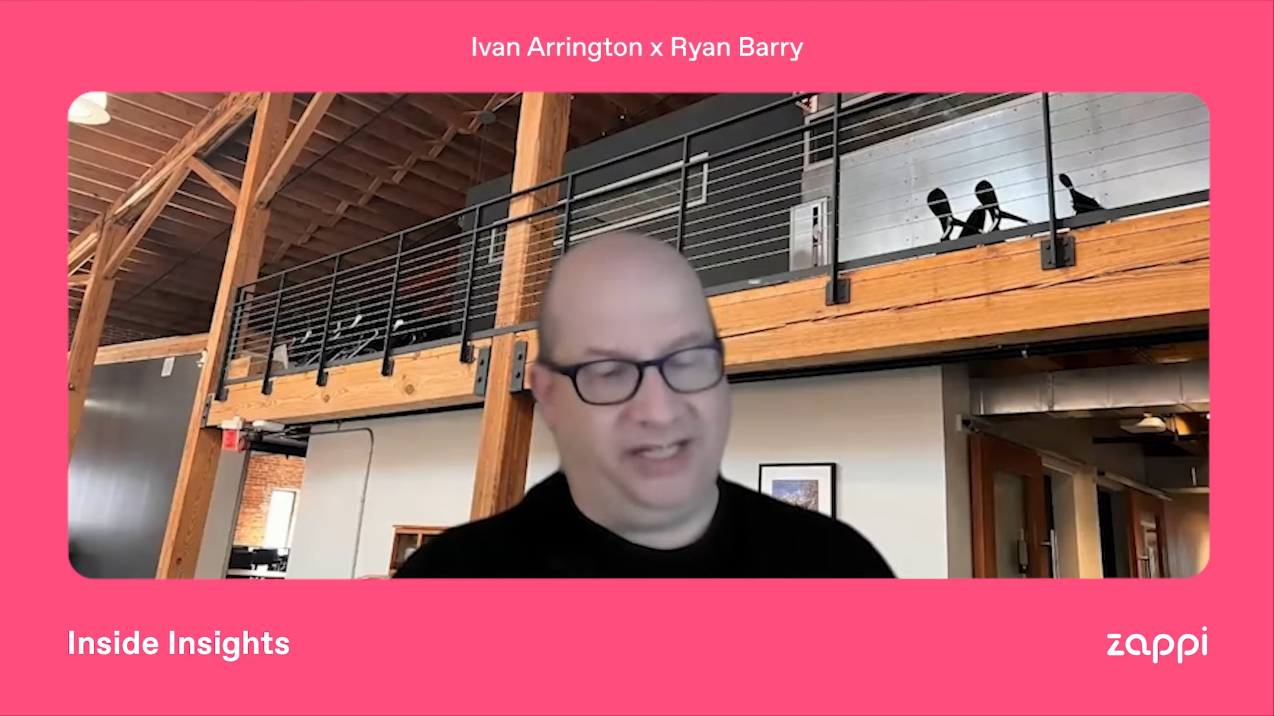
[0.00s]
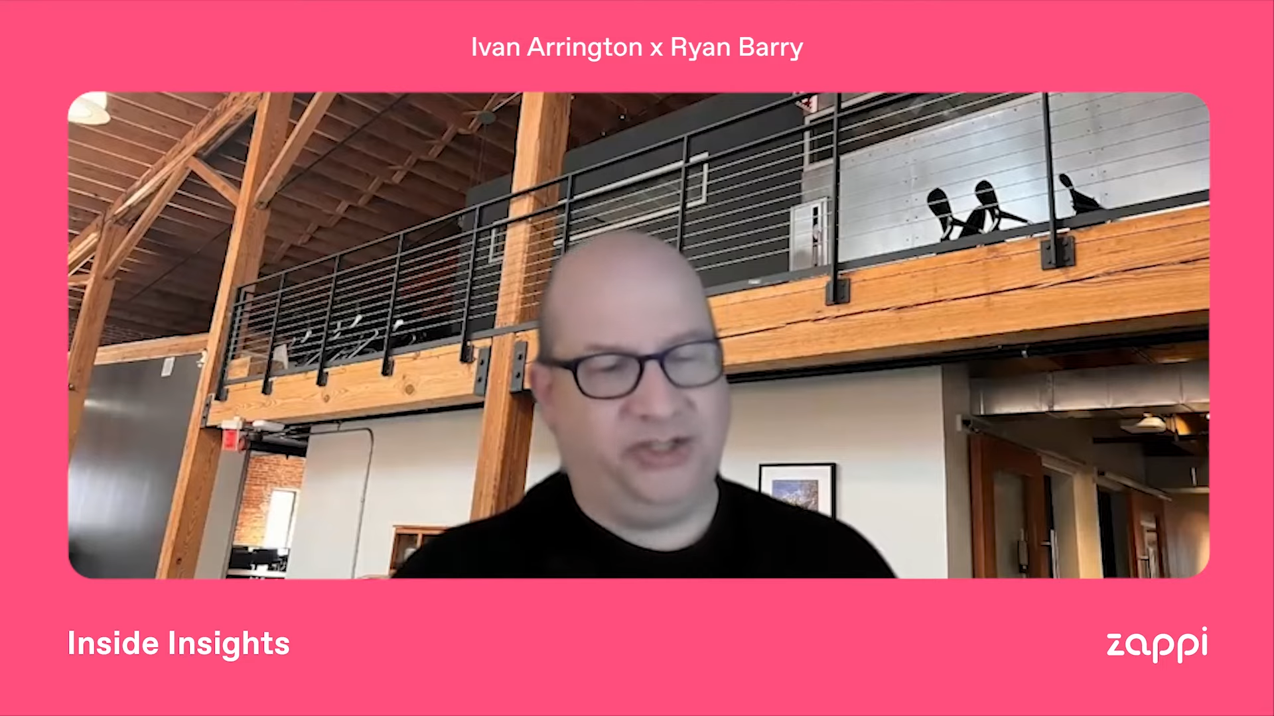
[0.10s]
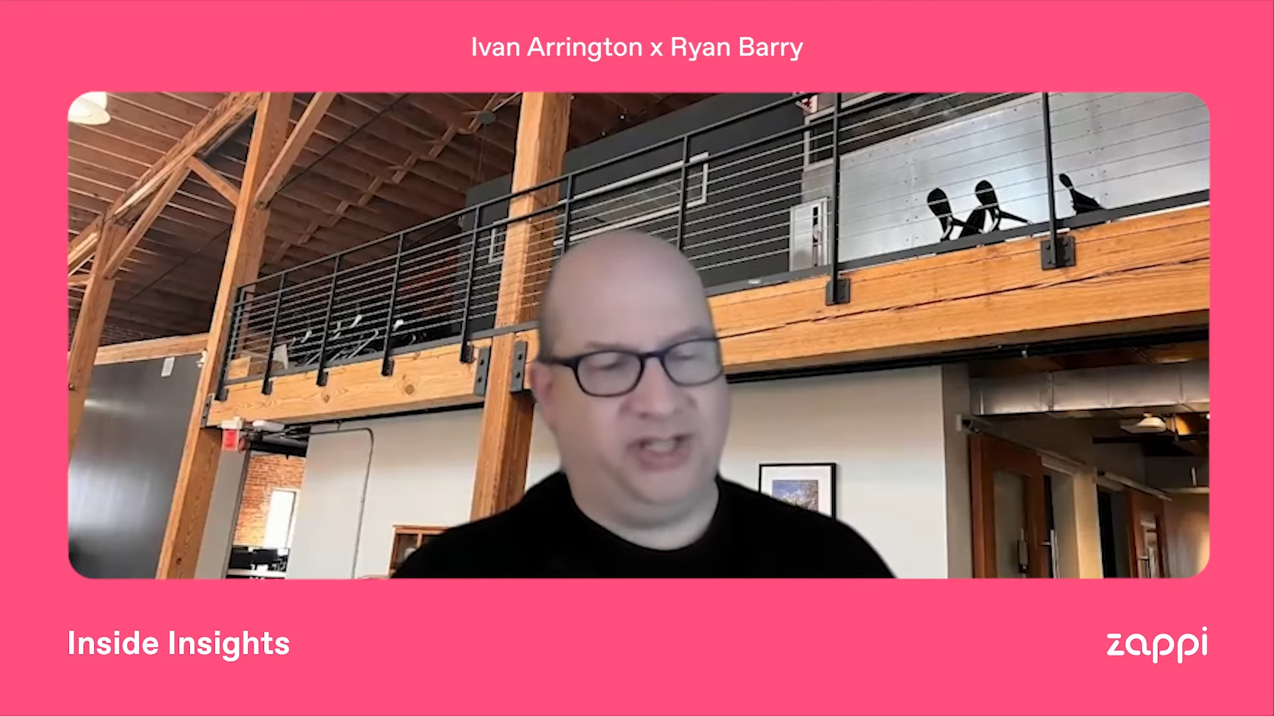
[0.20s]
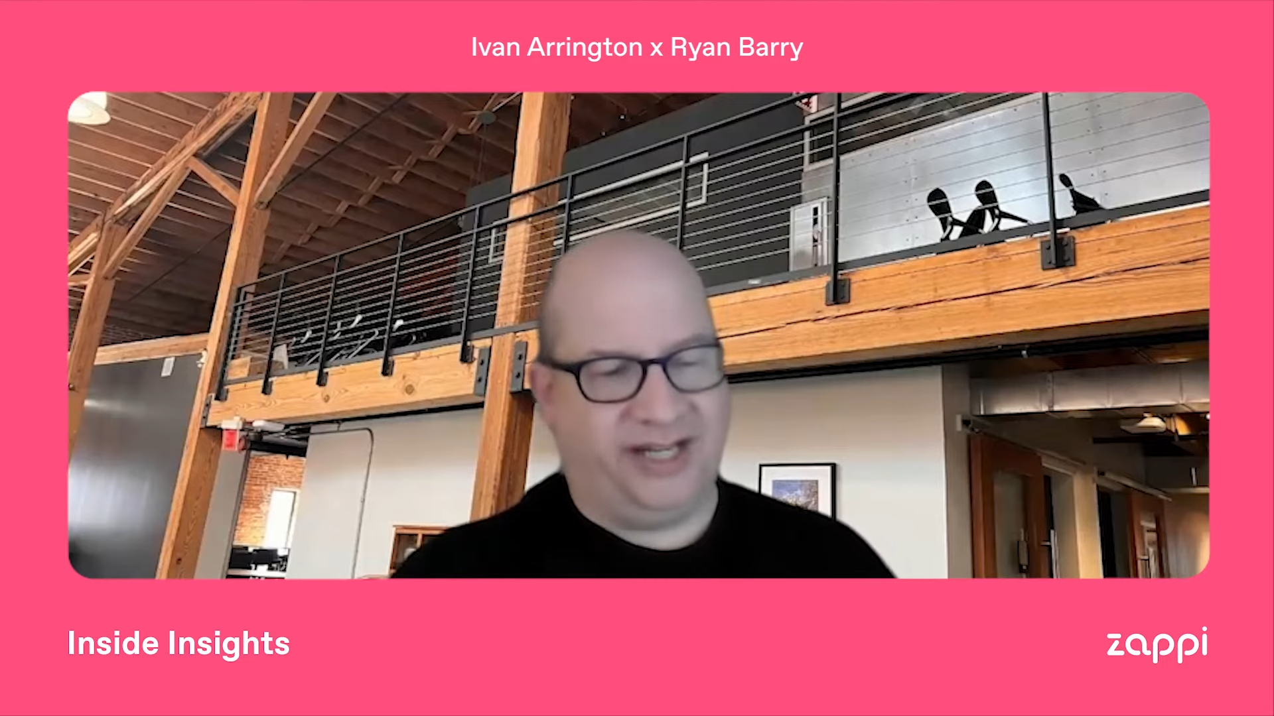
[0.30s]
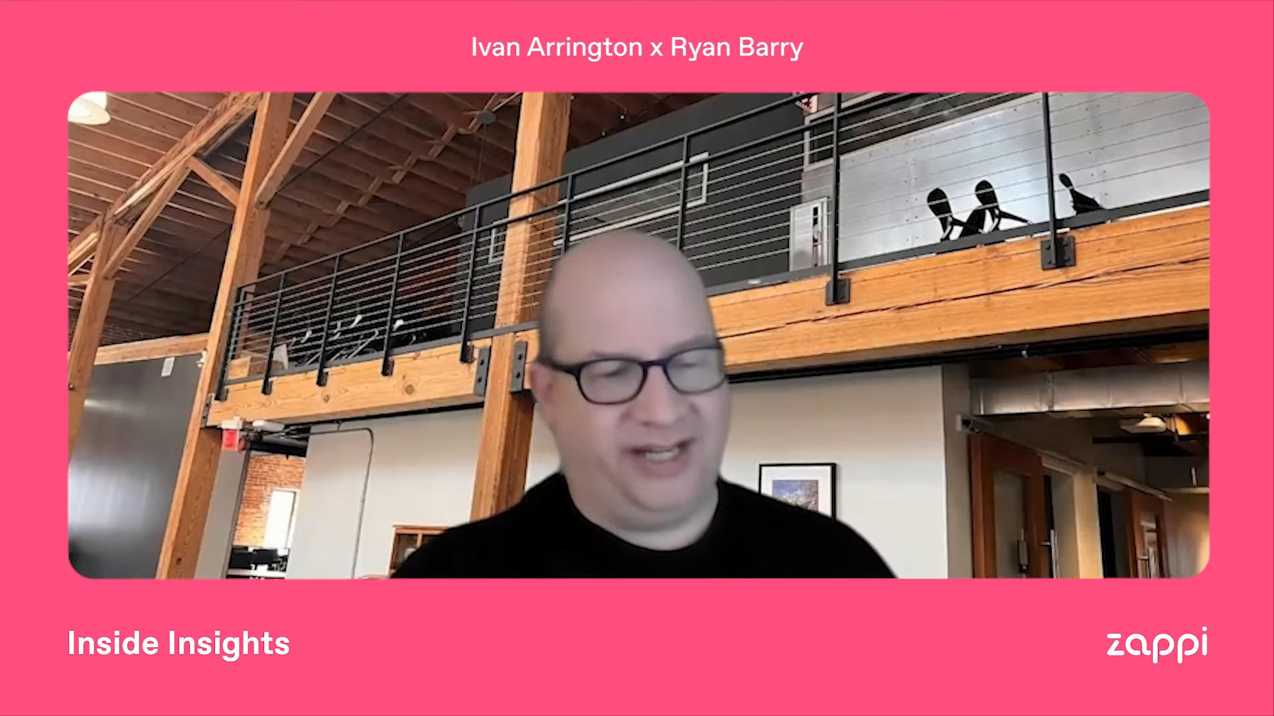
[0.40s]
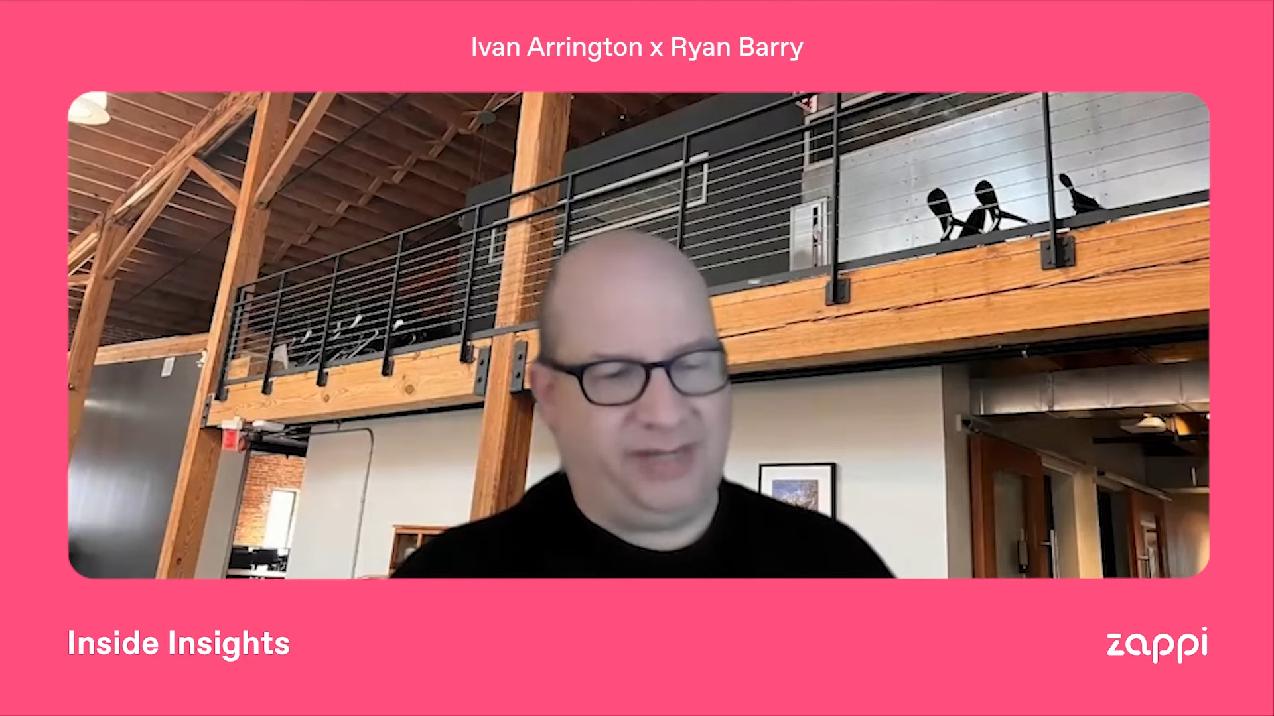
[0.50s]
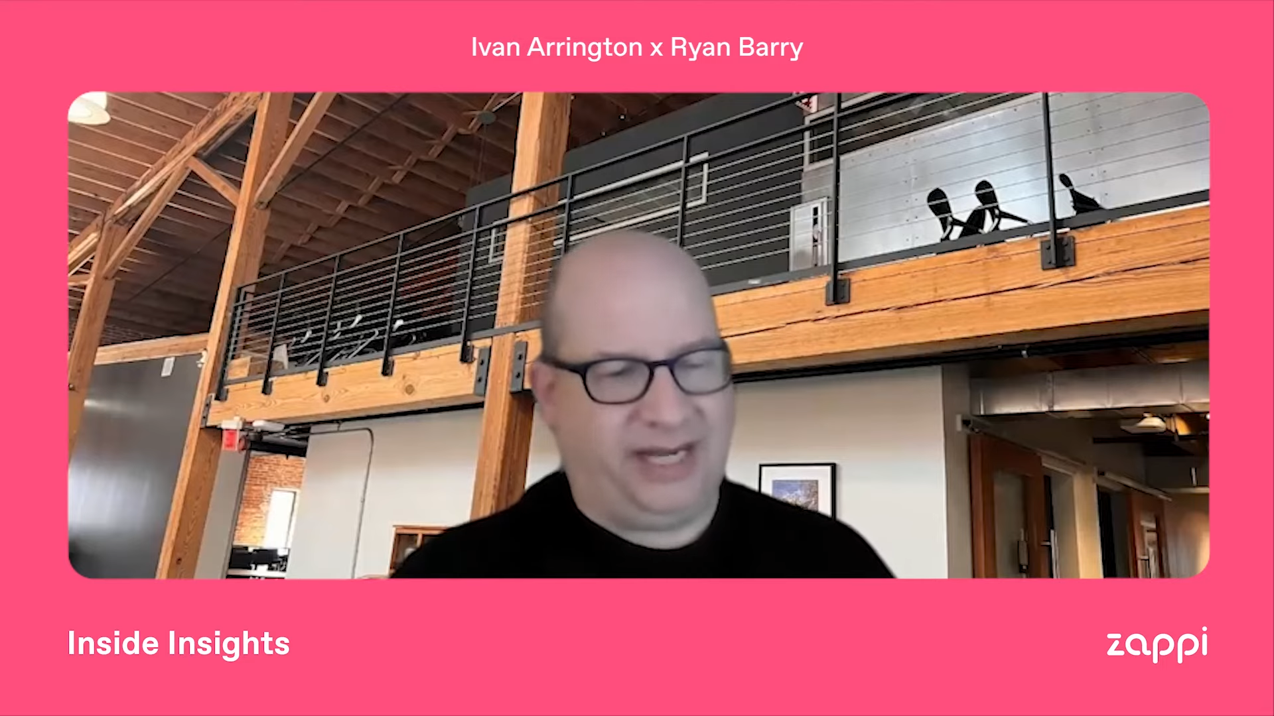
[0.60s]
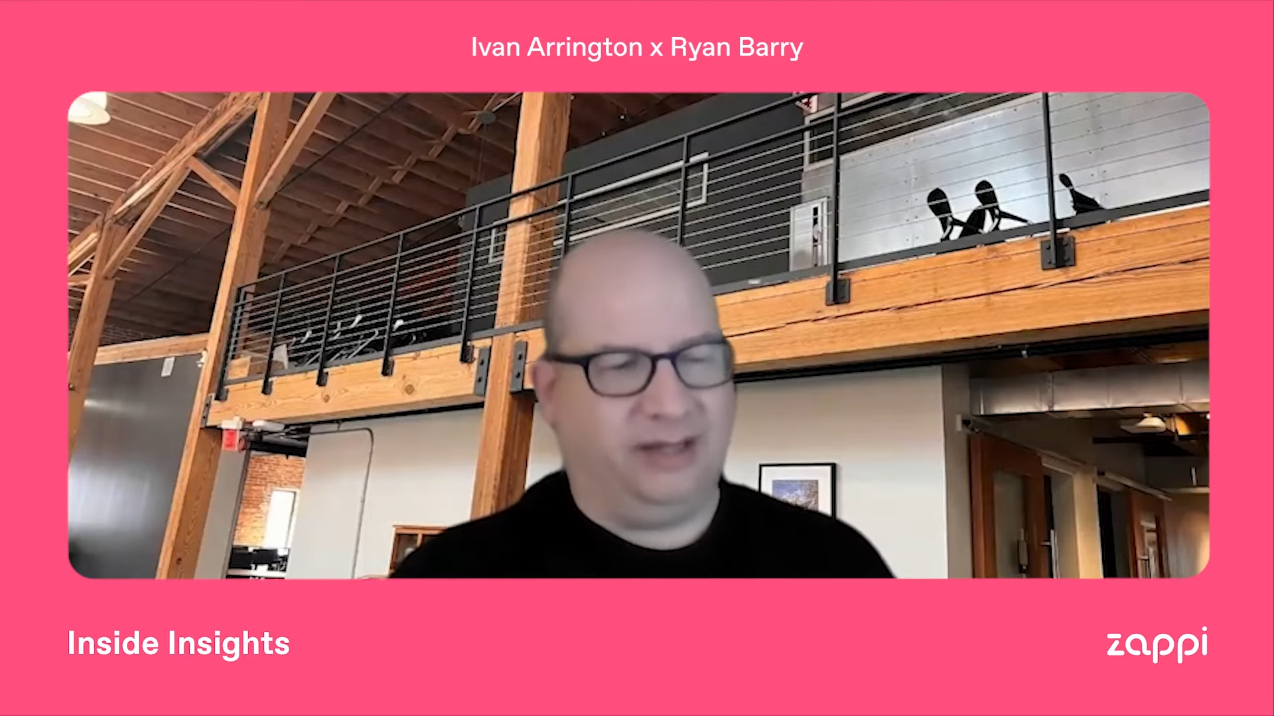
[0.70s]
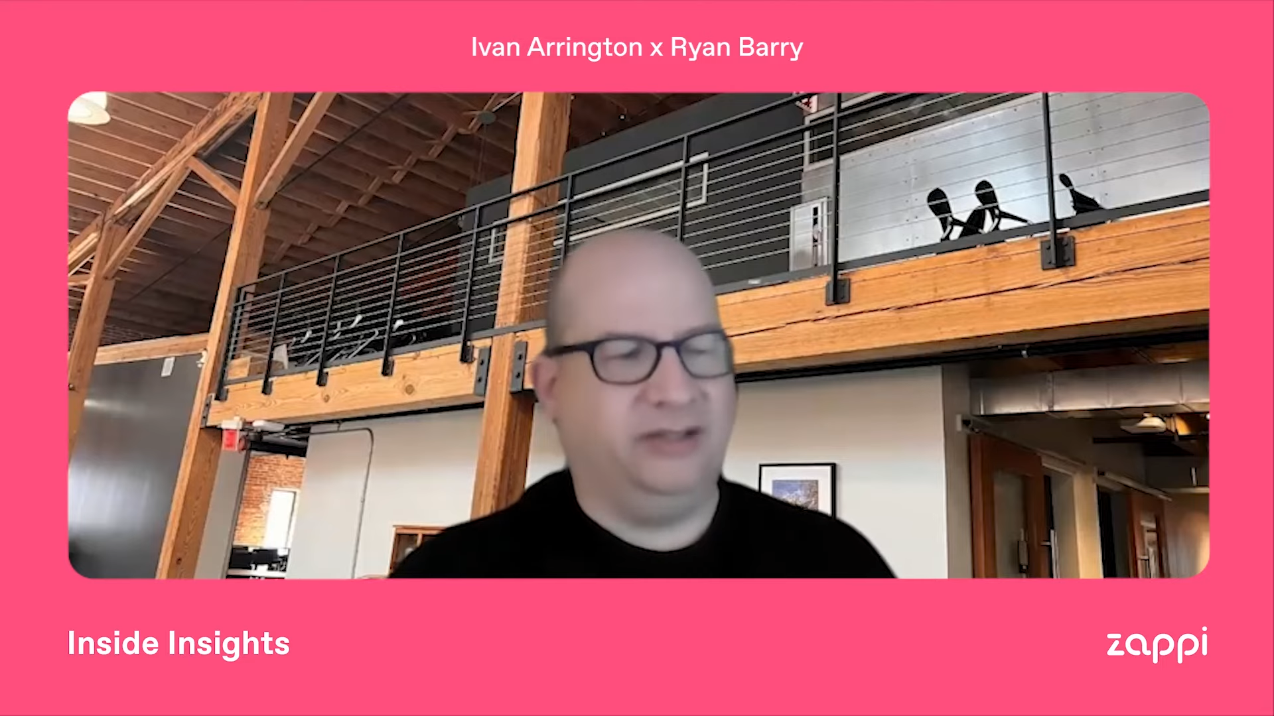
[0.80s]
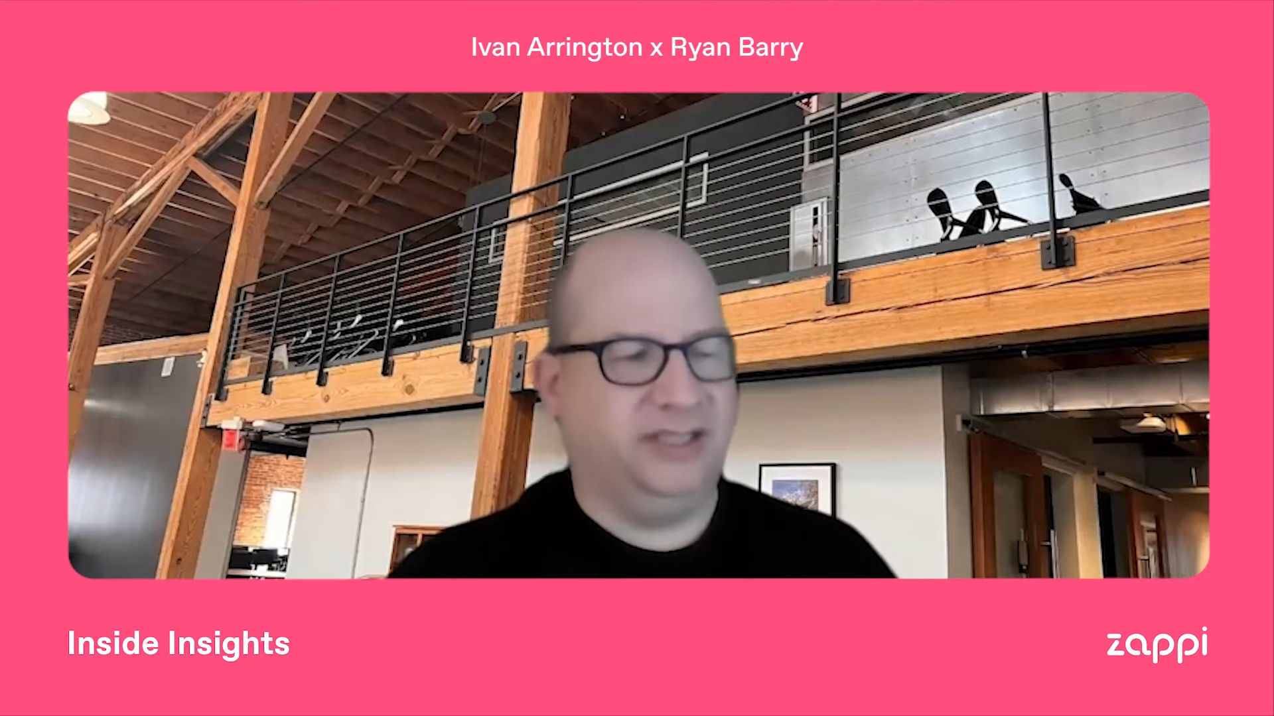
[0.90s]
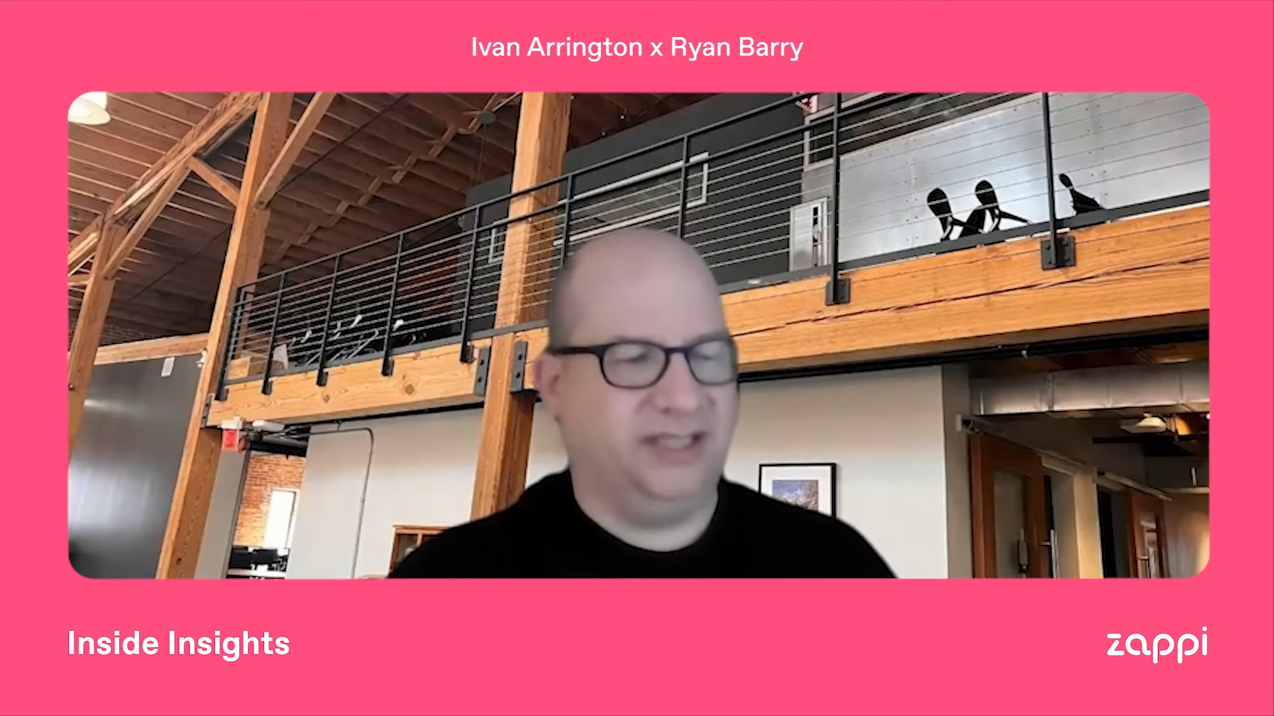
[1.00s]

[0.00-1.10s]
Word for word: age that I am now.